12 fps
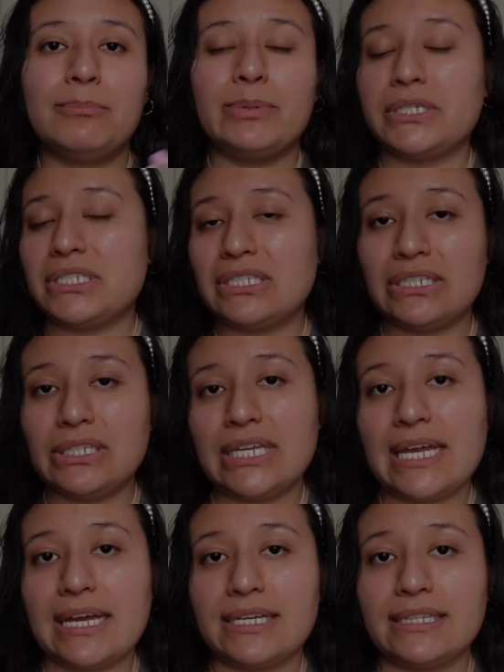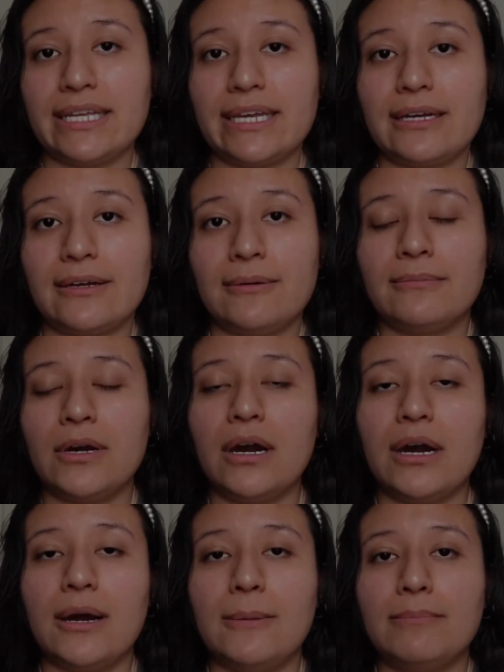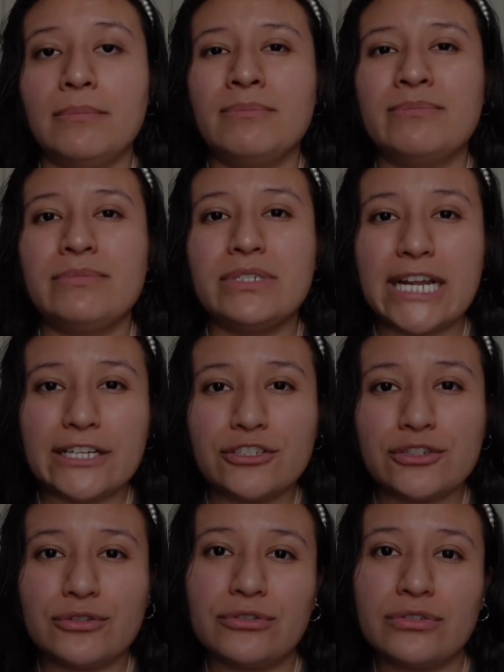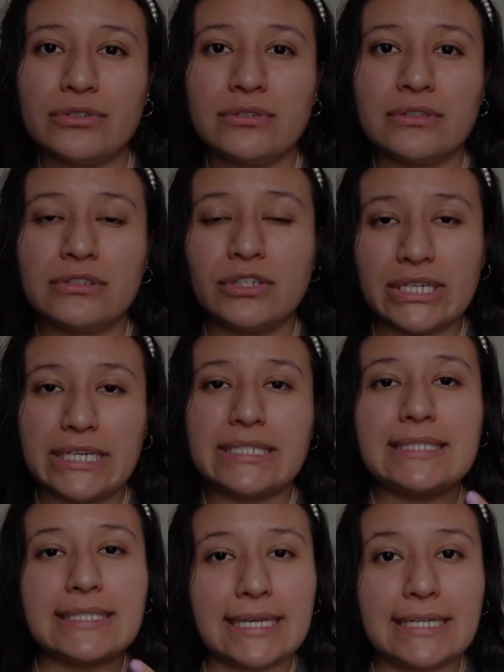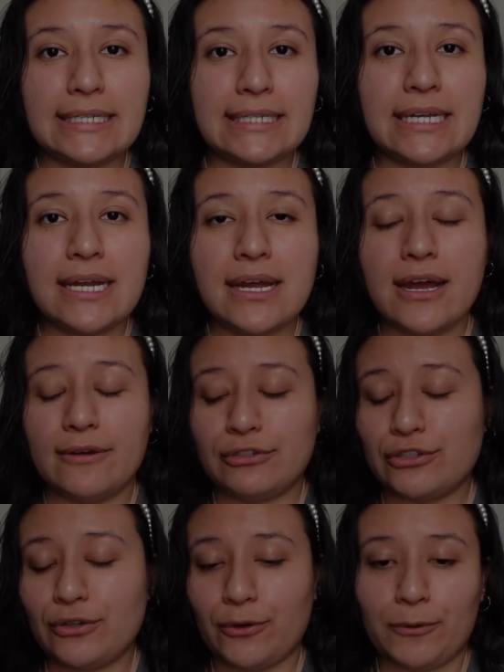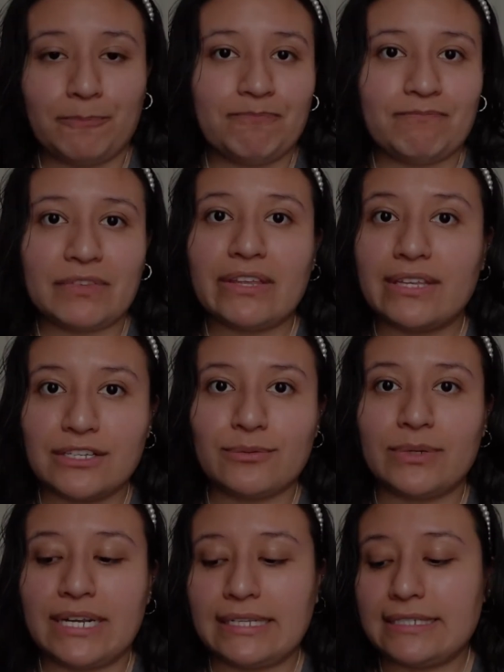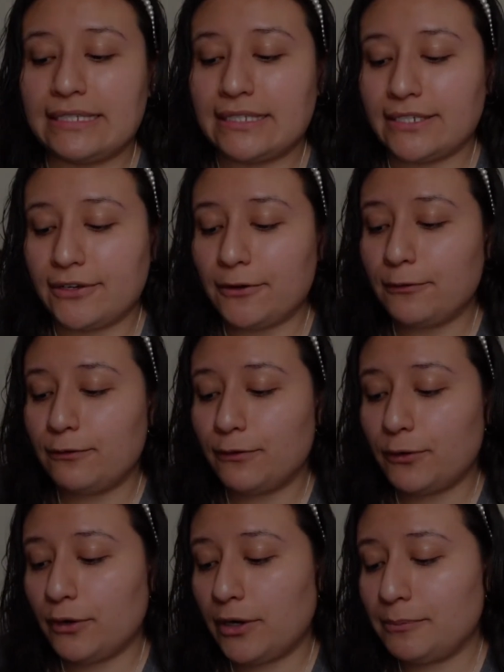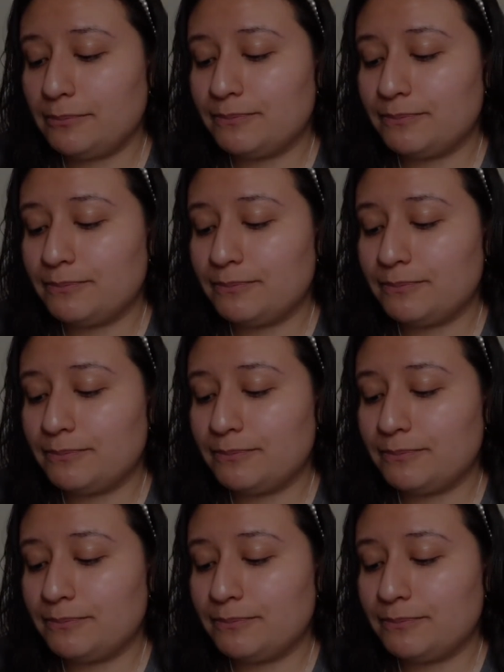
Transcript: Personally, I like natural looking skin, so that's what I tend to go for.